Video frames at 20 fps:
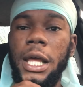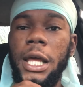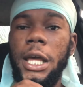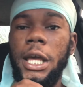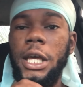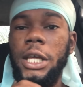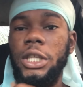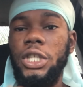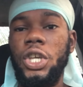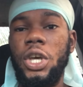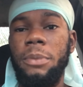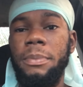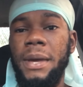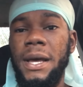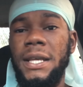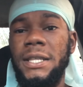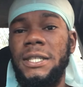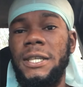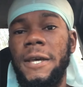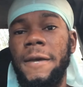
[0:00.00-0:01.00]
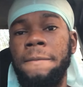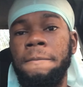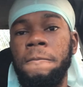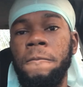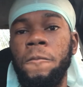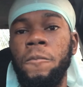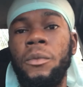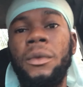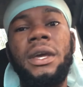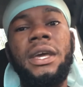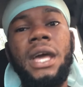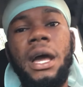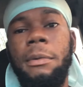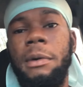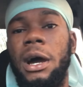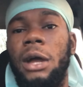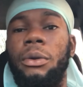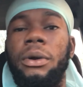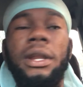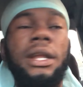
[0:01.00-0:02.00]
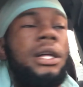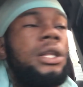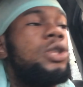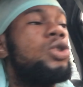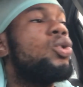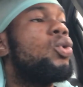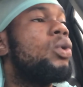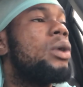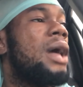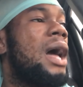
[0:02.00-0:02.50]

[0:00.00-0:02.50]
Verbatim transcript: You see me, I say, yeah man, when them two,